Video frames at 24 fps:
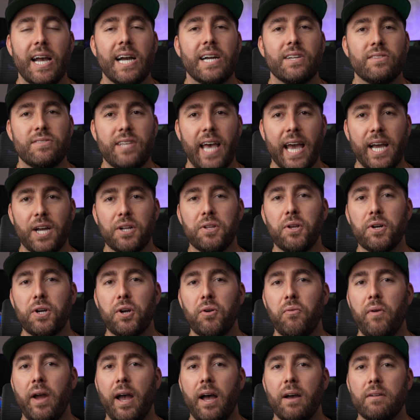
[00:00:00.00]
Take a look
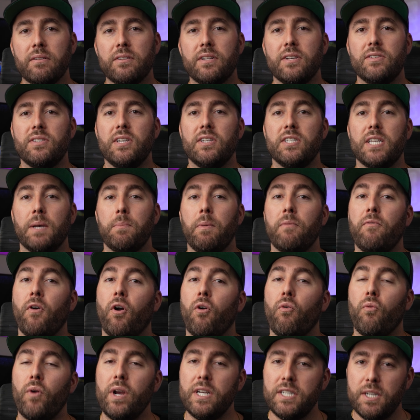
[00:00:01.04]
around to see some of our
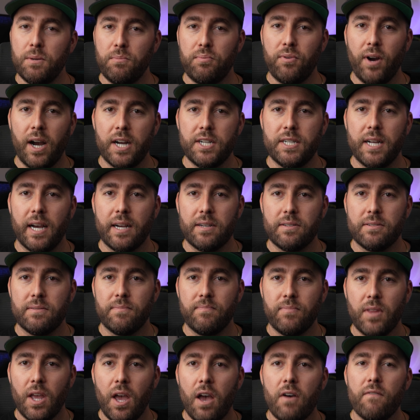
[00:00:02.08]
recent projects,
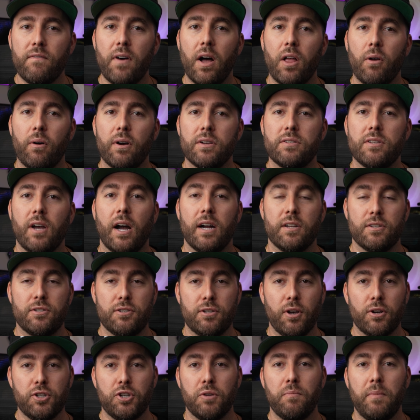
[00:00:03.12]
follow us on
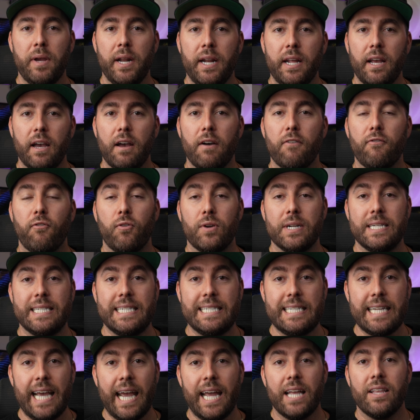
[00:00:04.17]
social media for
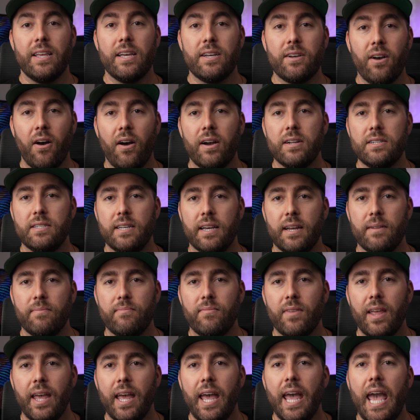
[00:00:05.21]
daily content,
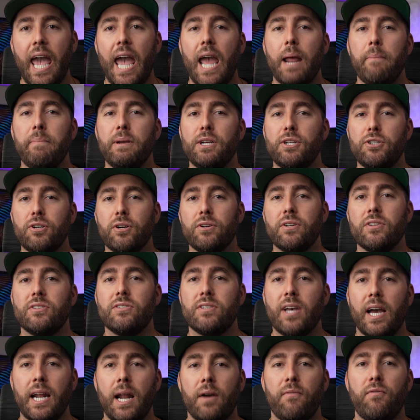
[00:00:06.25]
and be sure to
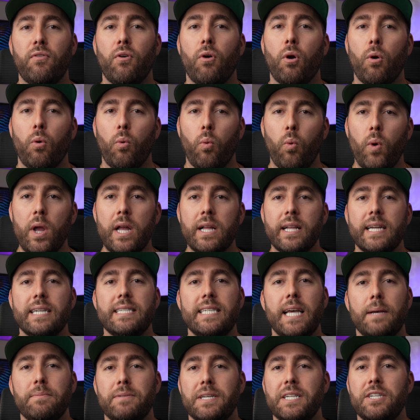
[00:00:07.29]
sign up for our weekly
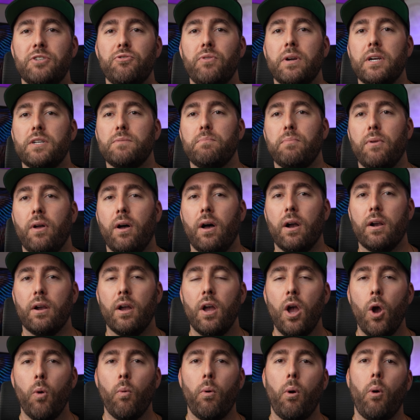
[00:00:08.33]
tips and tricks blog
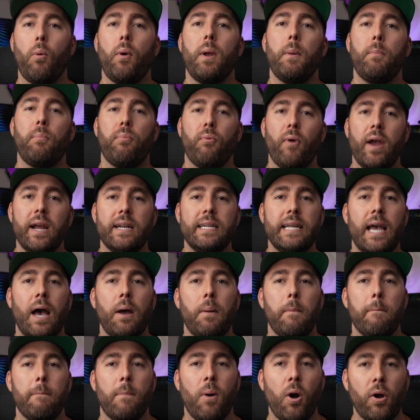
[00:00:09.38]
where we break
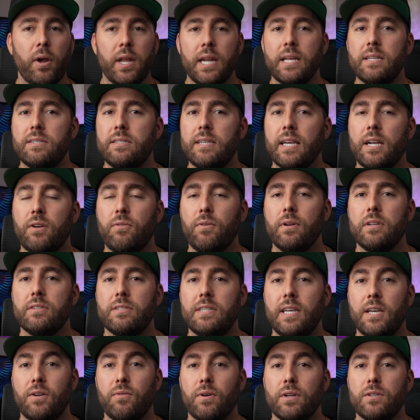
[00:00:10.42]
down marketing
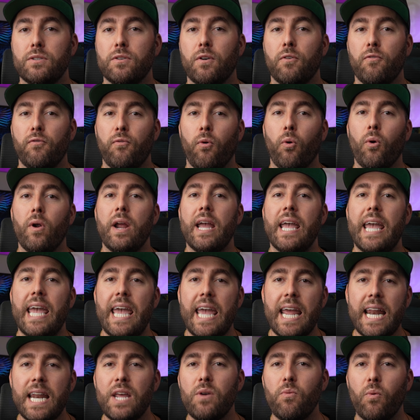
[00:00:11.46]
secrets for
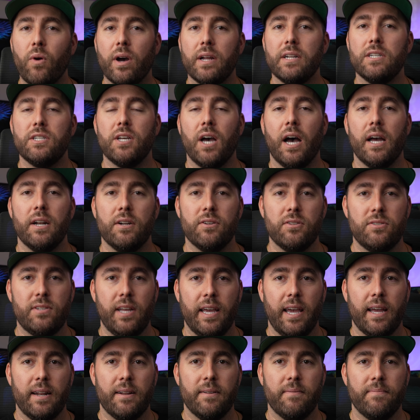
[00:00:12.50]
anyone to
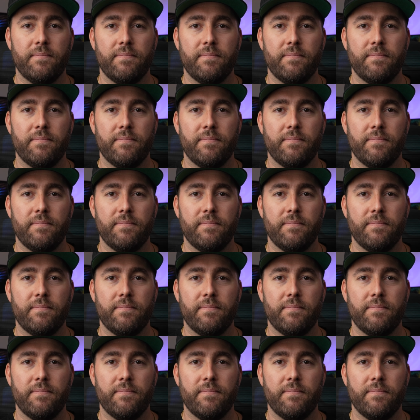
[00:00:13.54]
understand.